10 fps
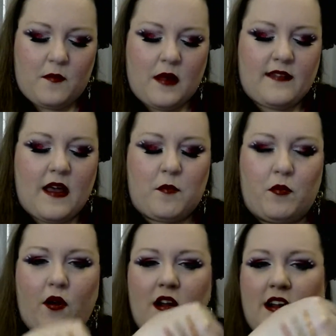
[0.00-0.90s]
And that
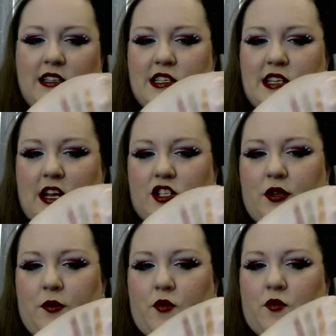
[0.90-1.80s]
bronze is
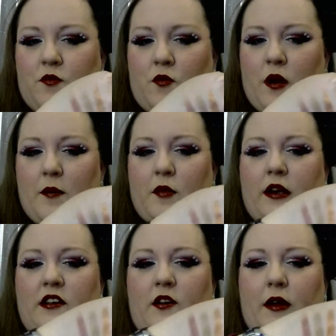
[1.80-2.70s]
actually quite pretty
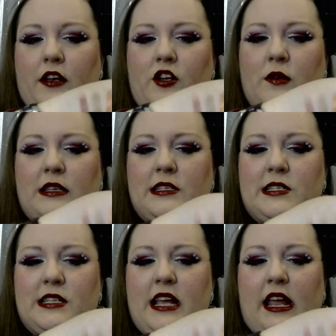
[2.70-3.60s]
too. And you can
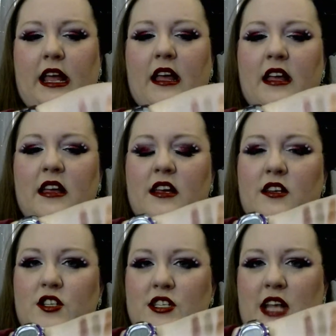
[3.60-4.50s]
see
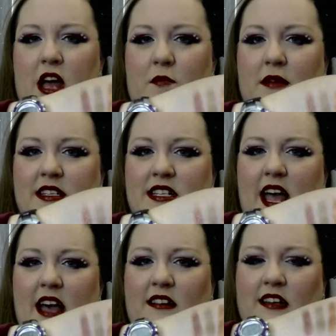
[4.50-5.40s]
just how
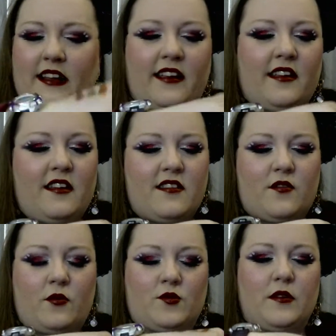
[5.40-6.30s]
metallic
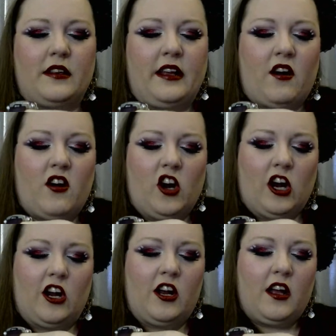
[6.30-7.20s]
those really
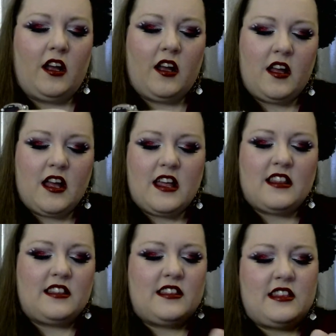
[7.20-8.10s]
are.
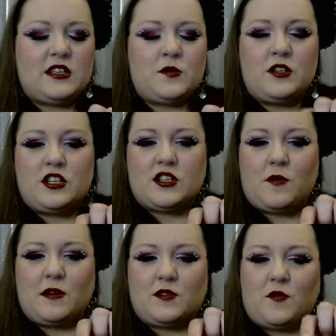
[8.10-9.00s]
This one just
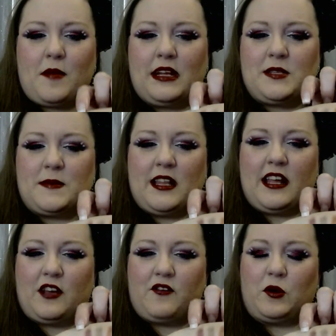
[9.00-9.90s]
almost reminds me
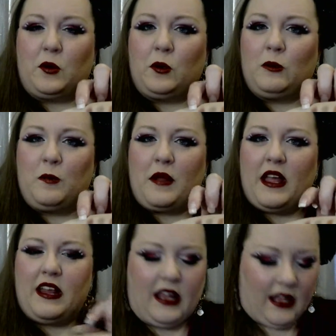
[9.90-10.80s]
like of an old
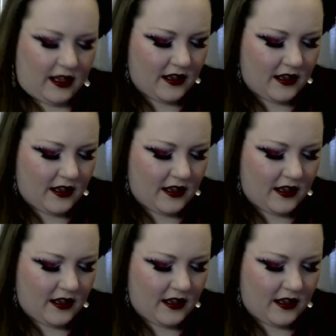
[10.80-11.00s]
penny.